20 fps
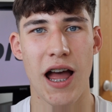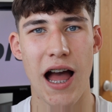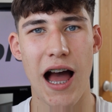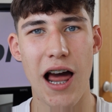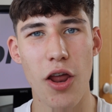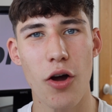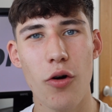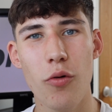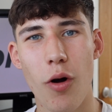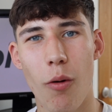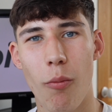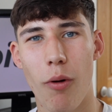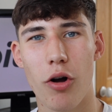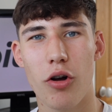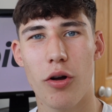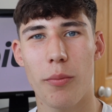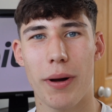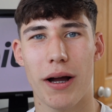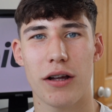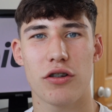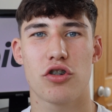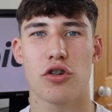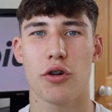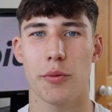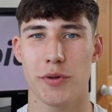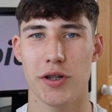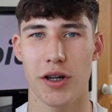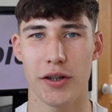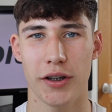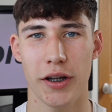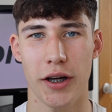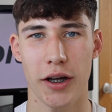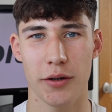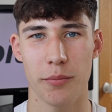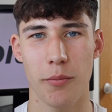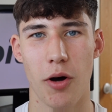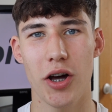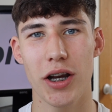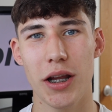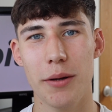Hello and welcome back to Crypto Nerd.
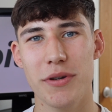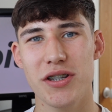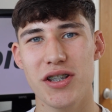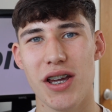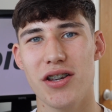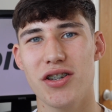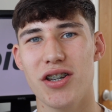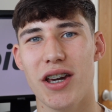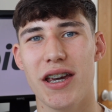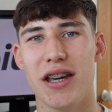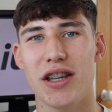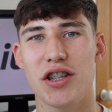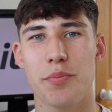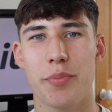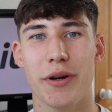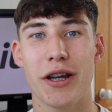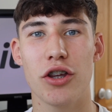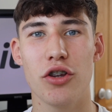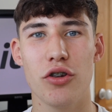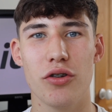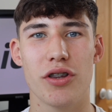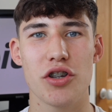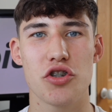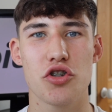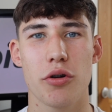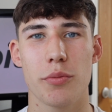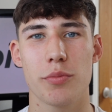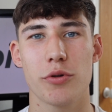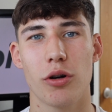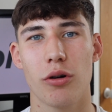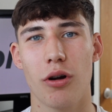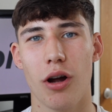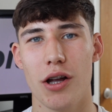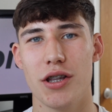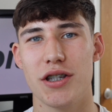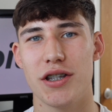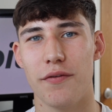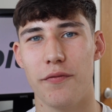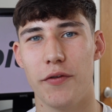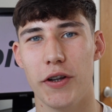My name is AJ, here to bring you this
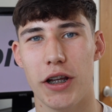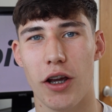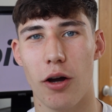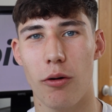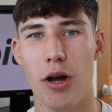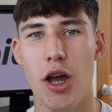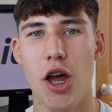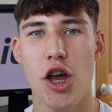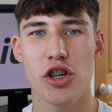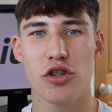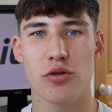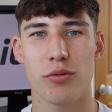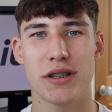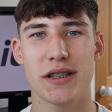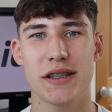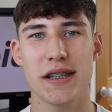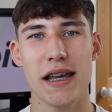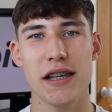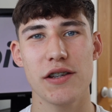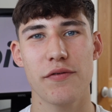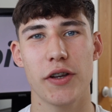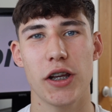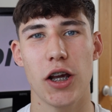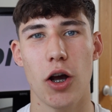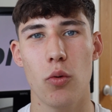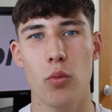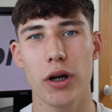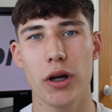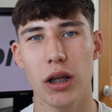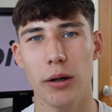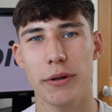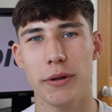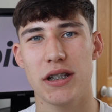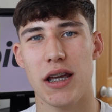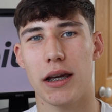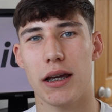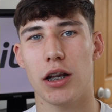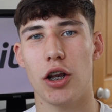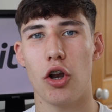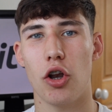cryptocurrency video. So in today's video we're going to be
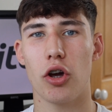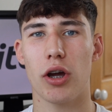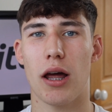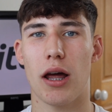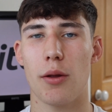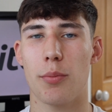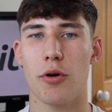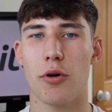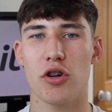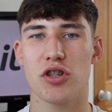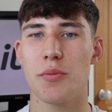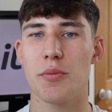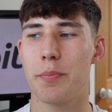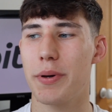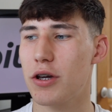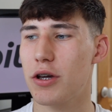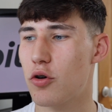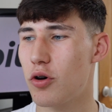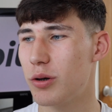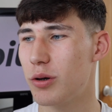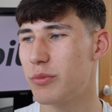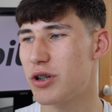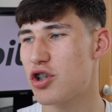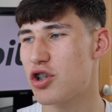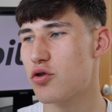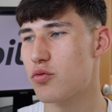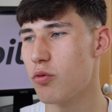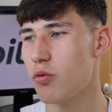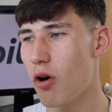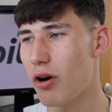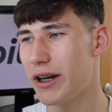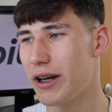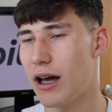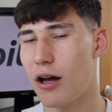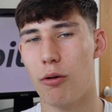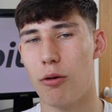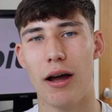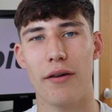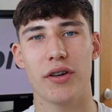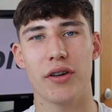taking a look at the price of Bitcoin, which is right
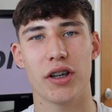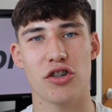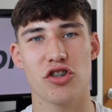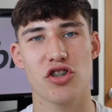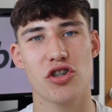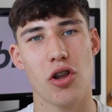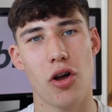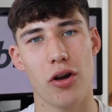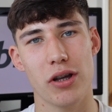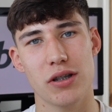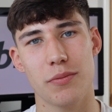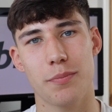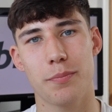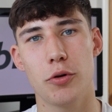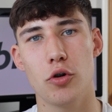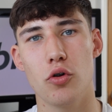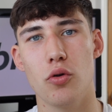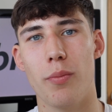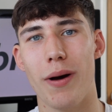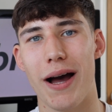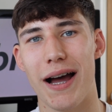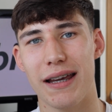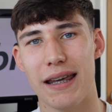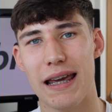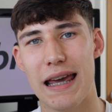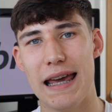now having a slight pullback